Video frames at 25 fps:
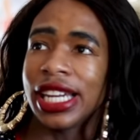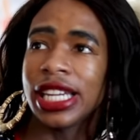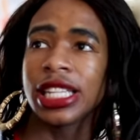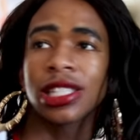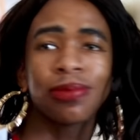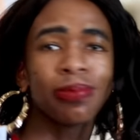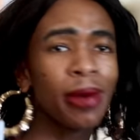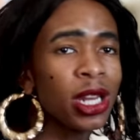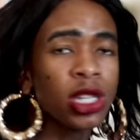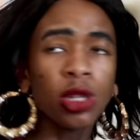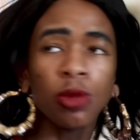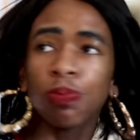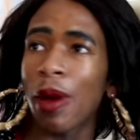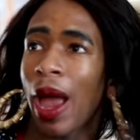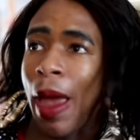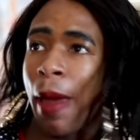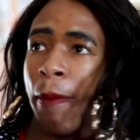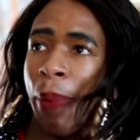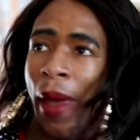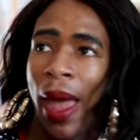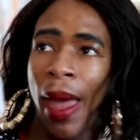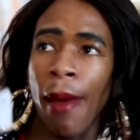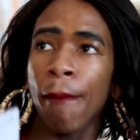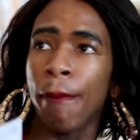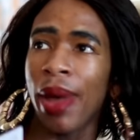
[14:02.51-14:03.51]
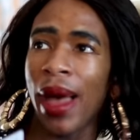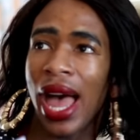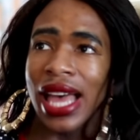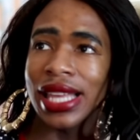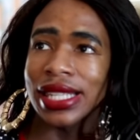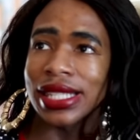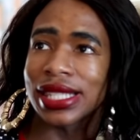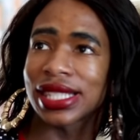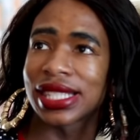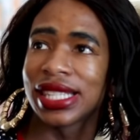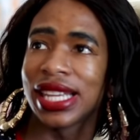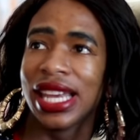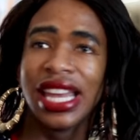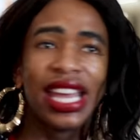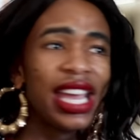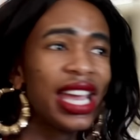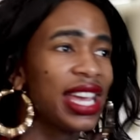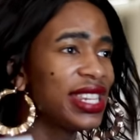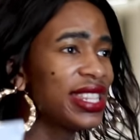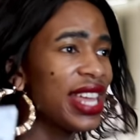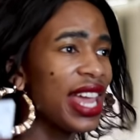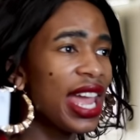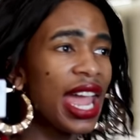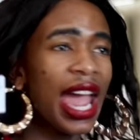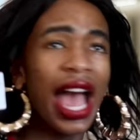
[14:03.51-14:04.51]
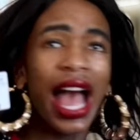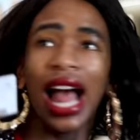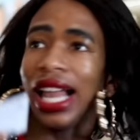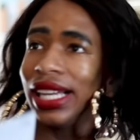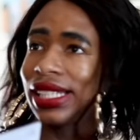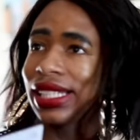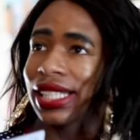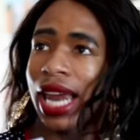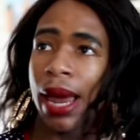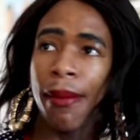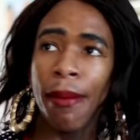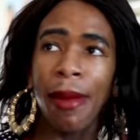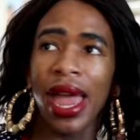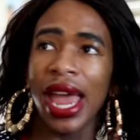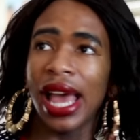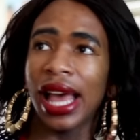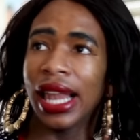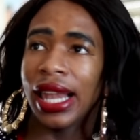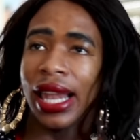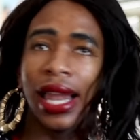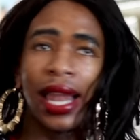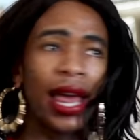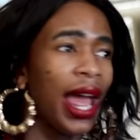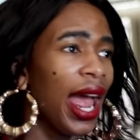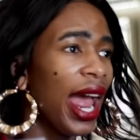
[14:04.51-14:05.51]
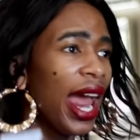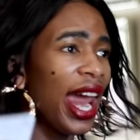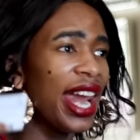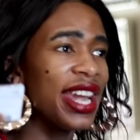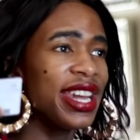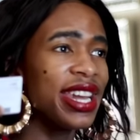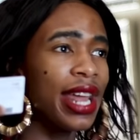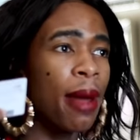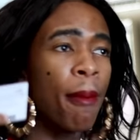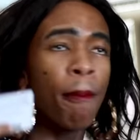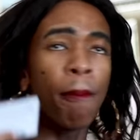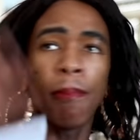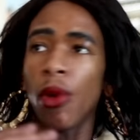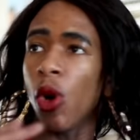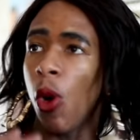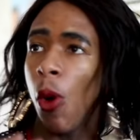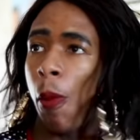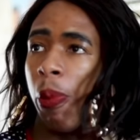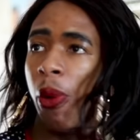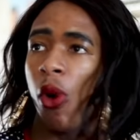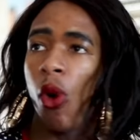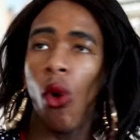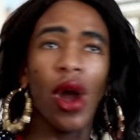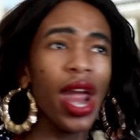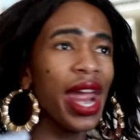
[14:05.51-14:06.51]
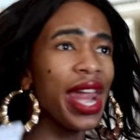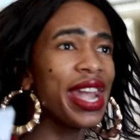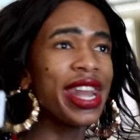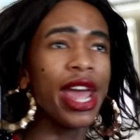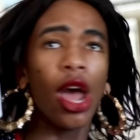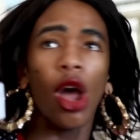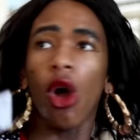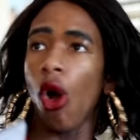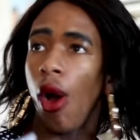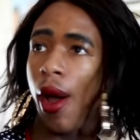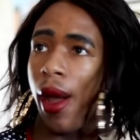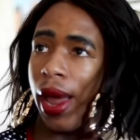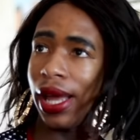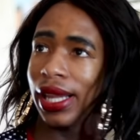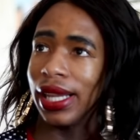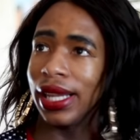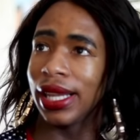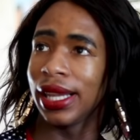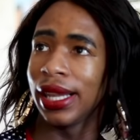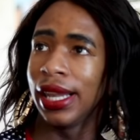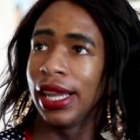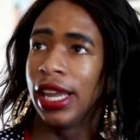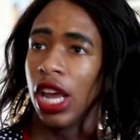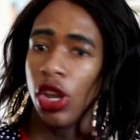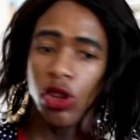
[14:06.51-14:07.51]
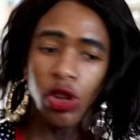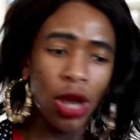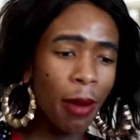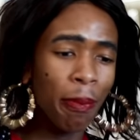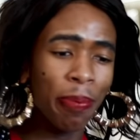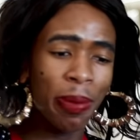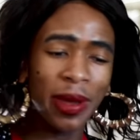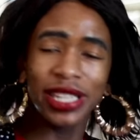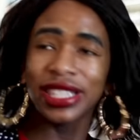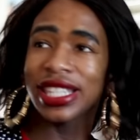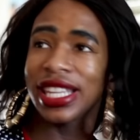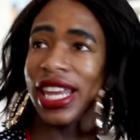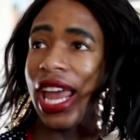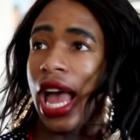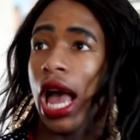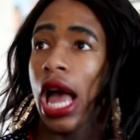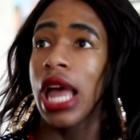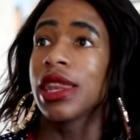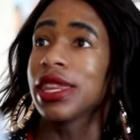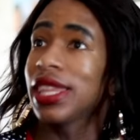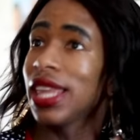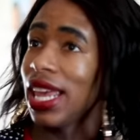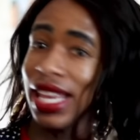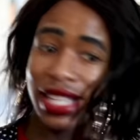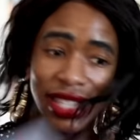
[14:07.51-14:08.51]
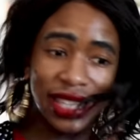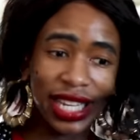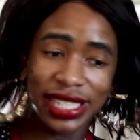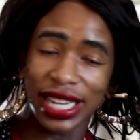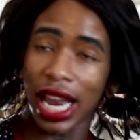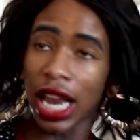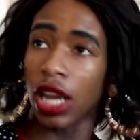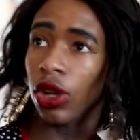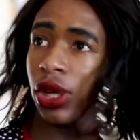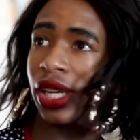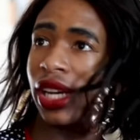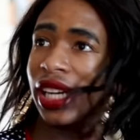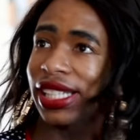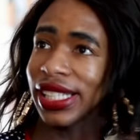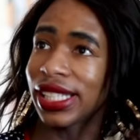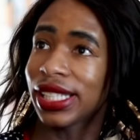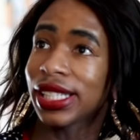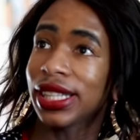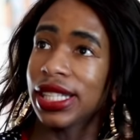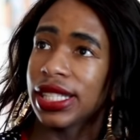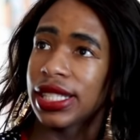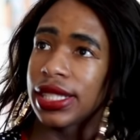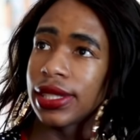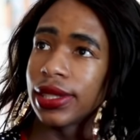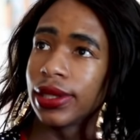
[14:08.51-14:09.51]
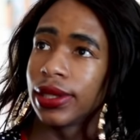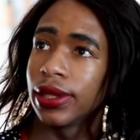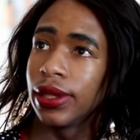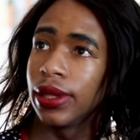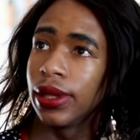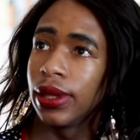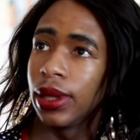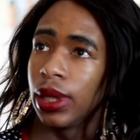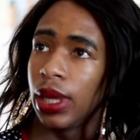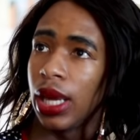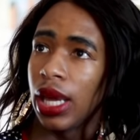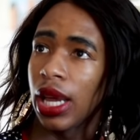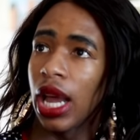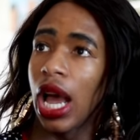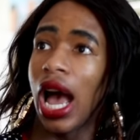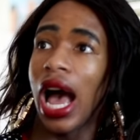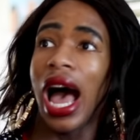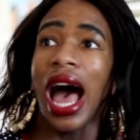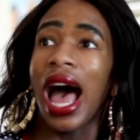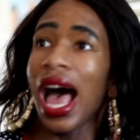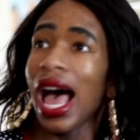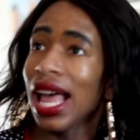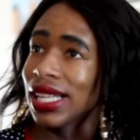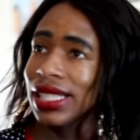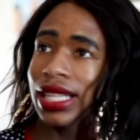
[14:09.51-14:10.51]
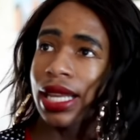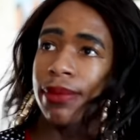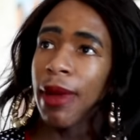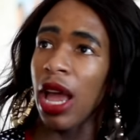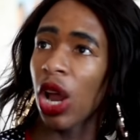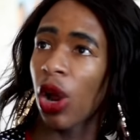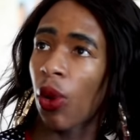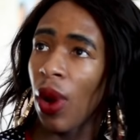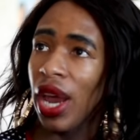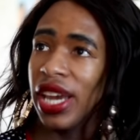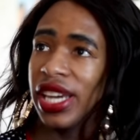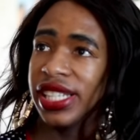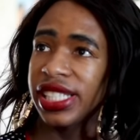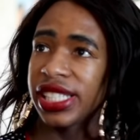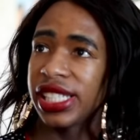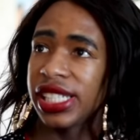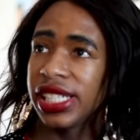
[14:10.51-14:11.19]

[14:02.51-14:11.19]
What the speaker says: It's meant to buy Pampers, the Ultramel, and the Mpupu, and the oil. You're busy. Is the child going to drink this? Answer my question.